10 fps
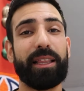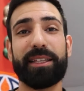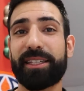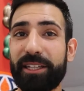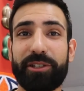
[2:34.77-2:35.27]

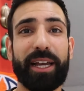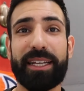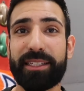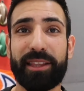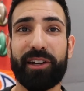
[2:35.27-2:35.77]
Let's get you
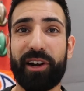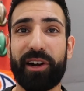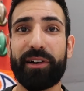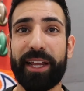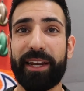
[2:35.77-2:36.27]
guys in the
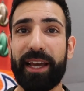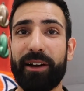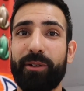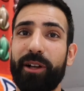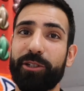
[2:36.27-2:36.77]
car right
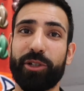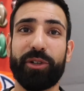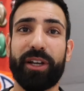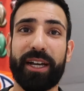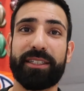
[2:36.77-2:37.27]
now. I'll show
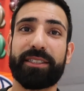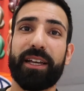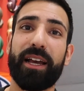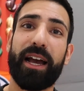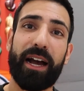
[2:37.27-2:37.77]
you guys
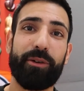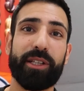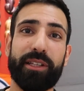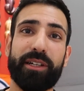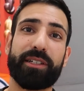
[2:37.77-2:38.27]
how
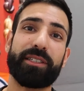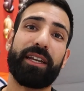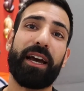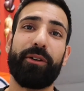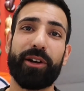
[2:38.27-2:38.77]
it looks
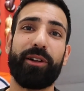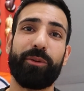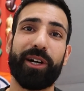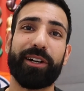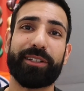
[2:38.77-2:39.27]
and how it
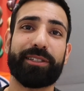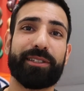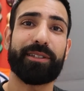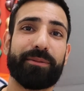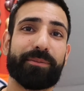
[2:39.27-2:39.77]
all
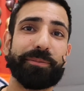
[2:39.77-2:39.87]
works.